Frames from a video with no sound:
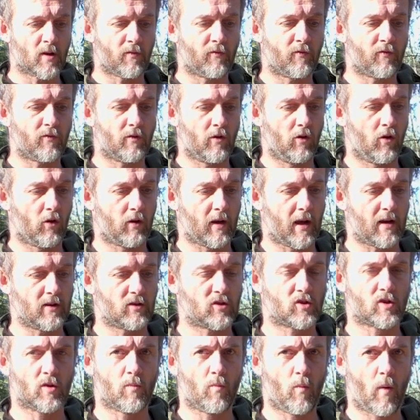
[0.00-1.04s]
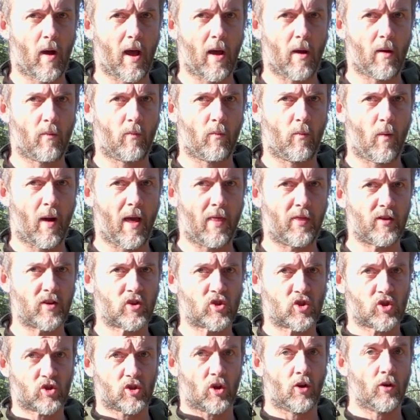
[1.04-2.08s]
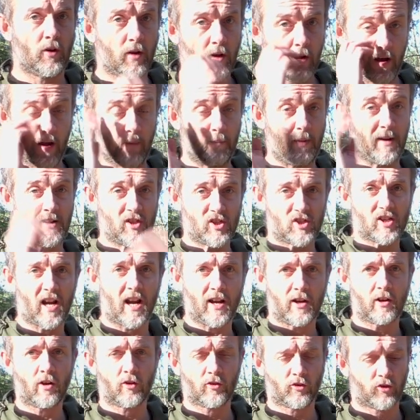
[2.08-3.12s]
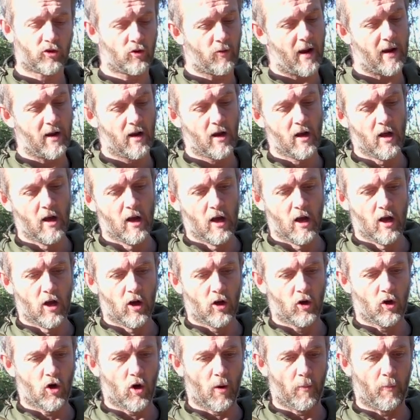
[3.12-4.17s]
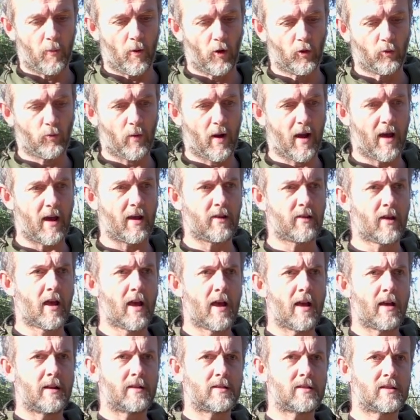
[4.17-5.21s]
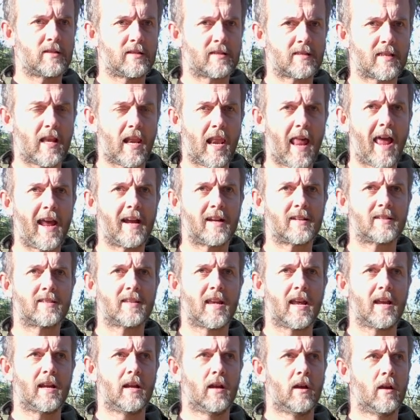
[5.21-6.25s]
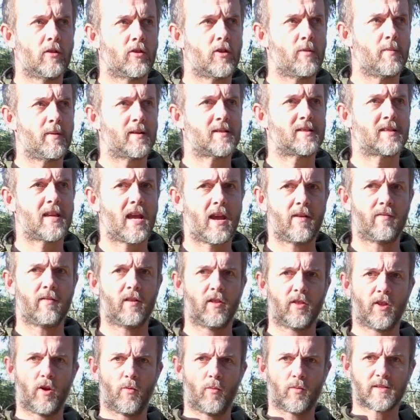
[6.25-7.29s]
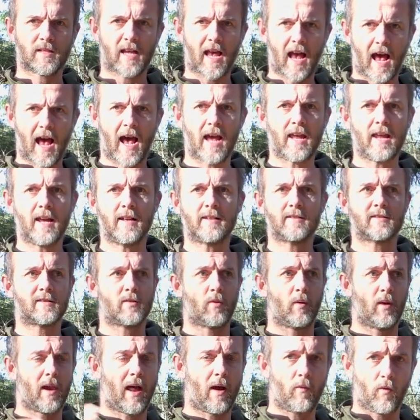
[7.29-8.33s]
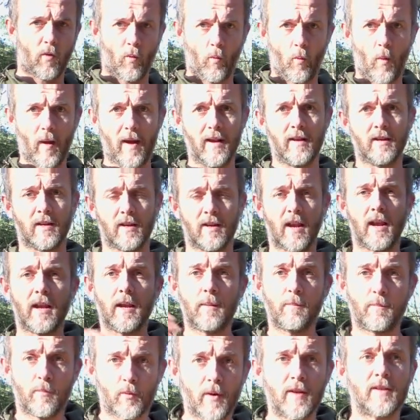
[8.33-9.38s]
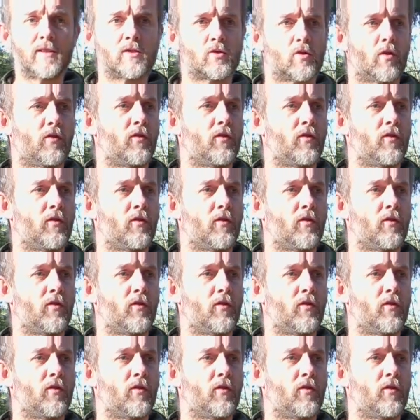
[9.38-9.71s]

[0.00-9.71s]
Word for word: of looking somewhere where the sun had been shining onto it, coupled with selecting the material that was higher to allow the wind and any breeze to